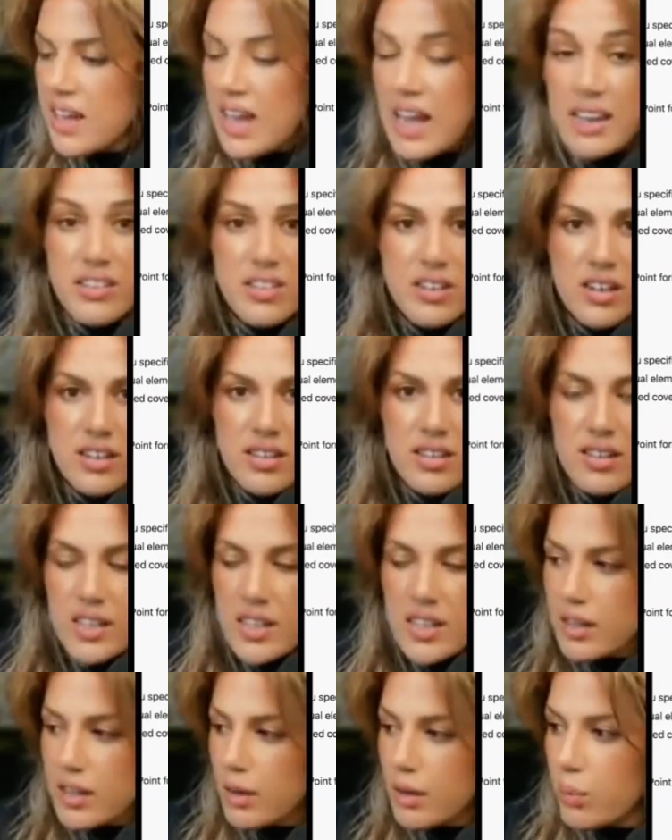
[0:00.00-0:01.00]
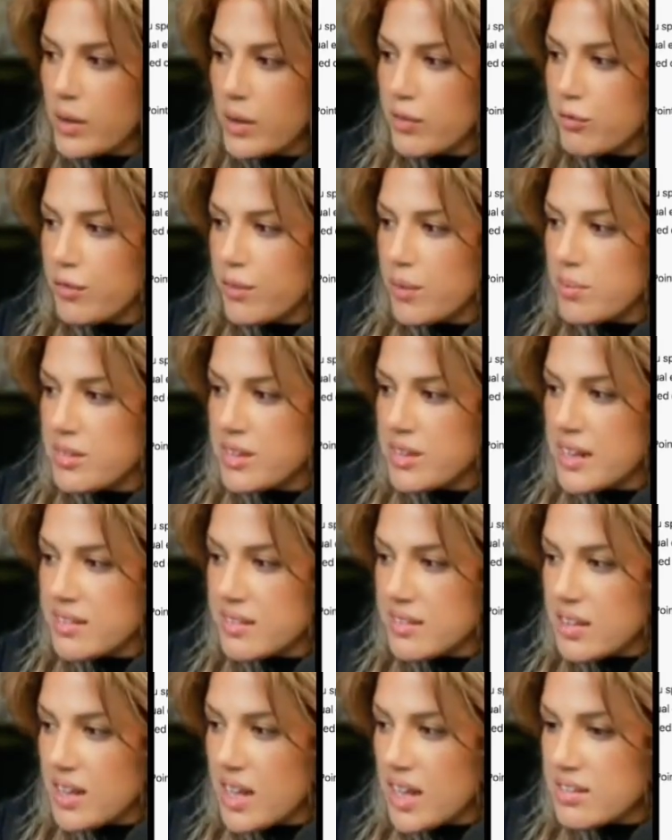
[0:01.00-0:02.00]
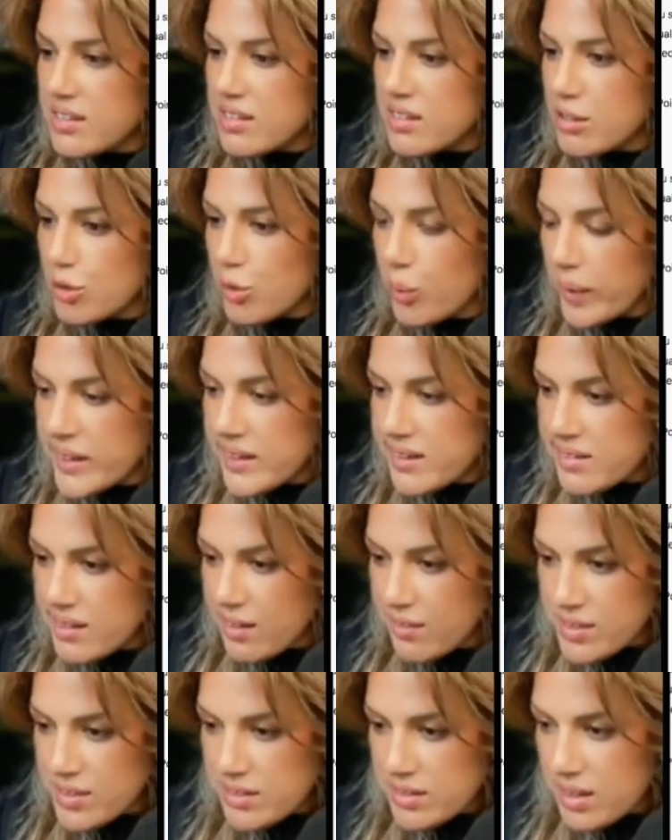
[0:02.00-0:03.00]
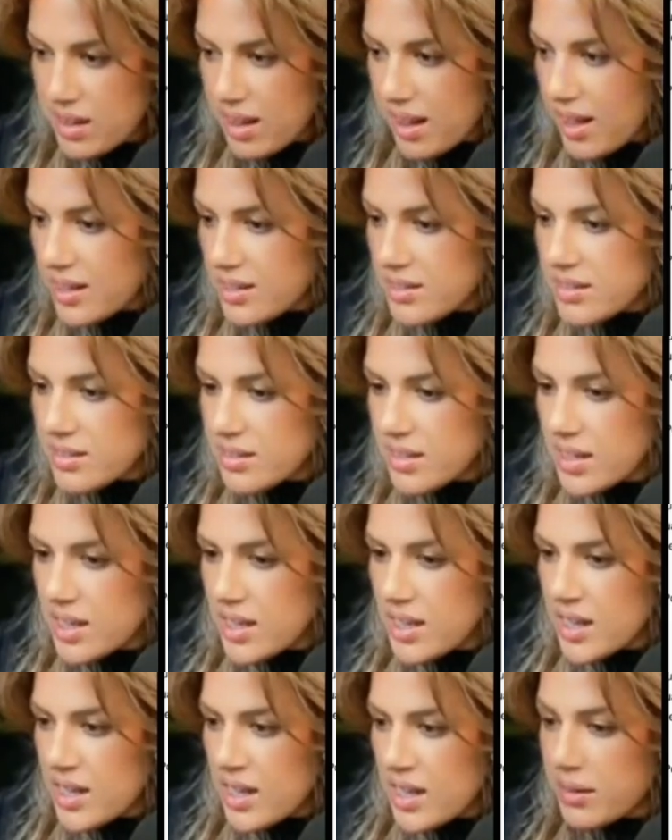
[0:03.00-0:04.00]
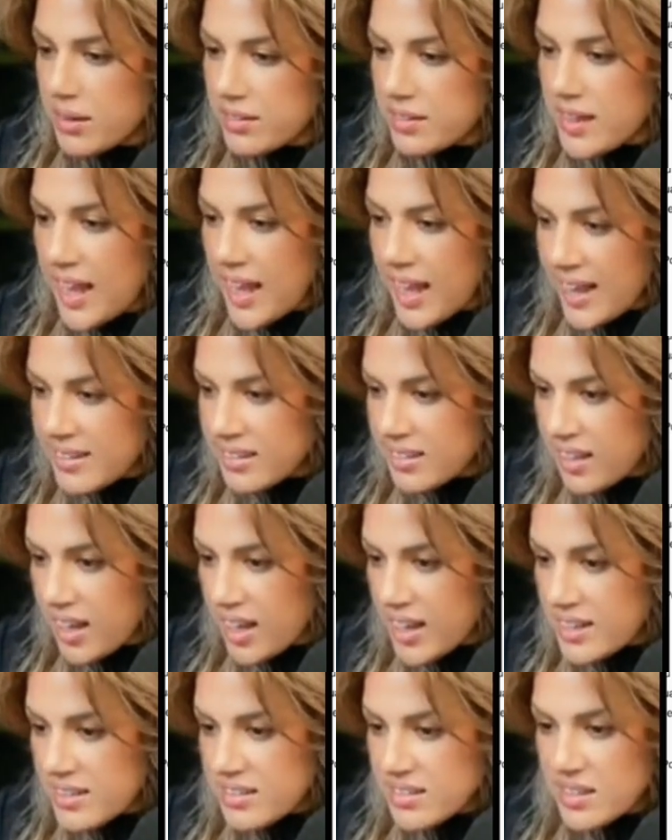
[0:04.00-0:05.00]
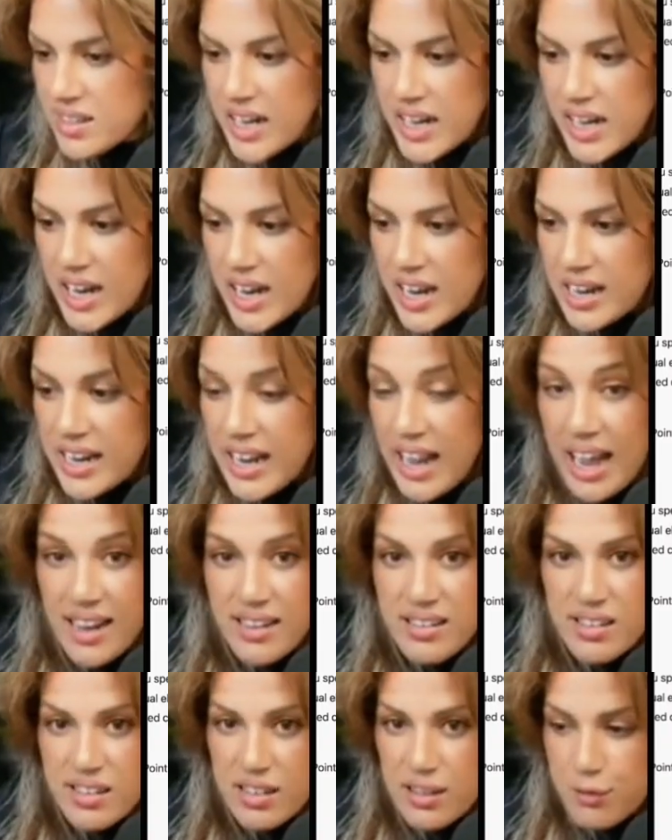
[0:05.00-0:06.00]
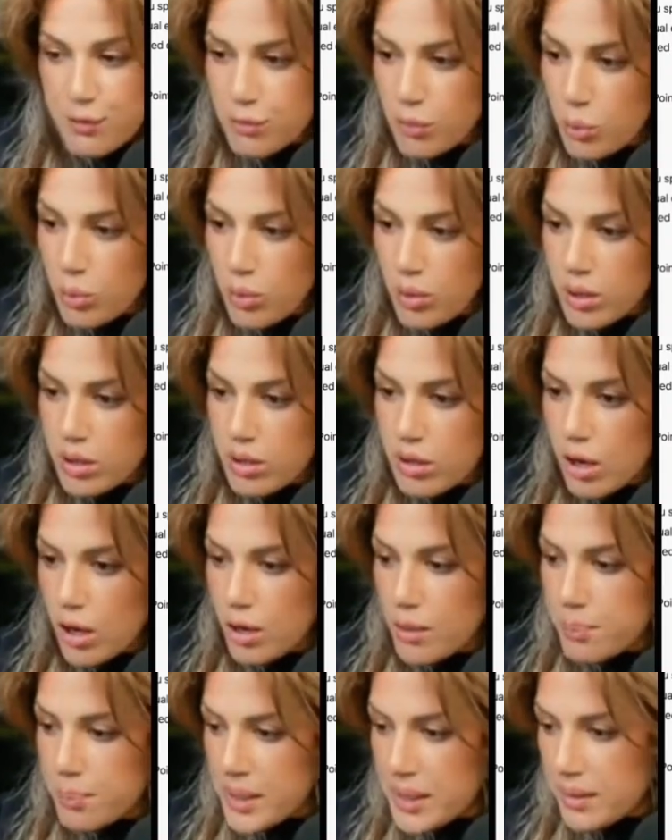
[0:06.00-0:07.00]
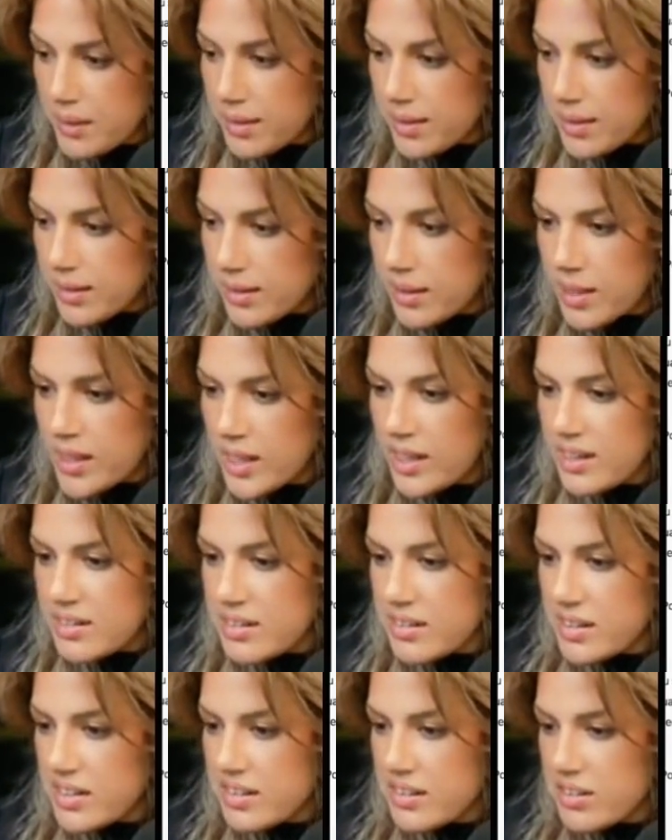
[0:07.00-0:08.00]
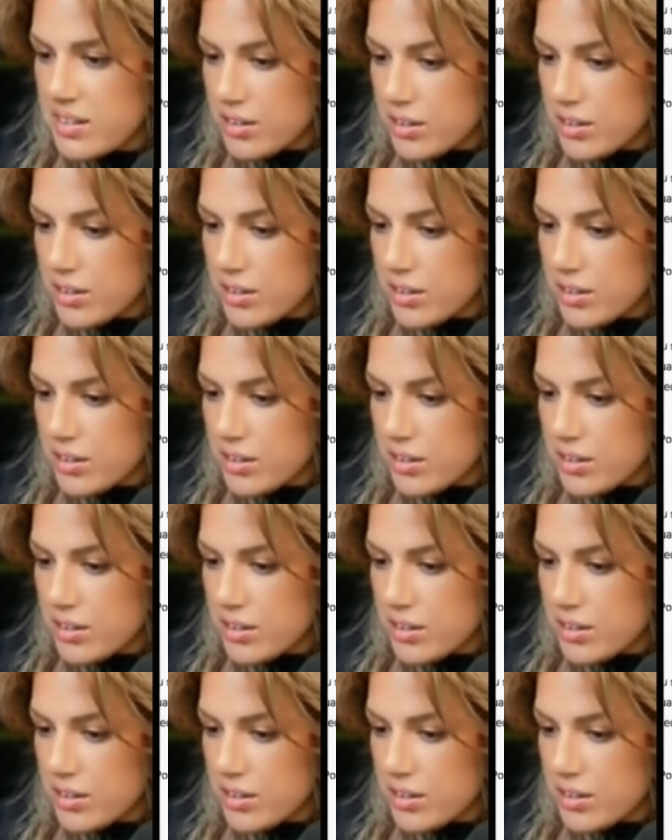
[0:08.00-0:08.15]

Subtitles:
As you can see here, it went from 10 slides to 27 slides. The headlines, like I asked it for, are bigger. It's easier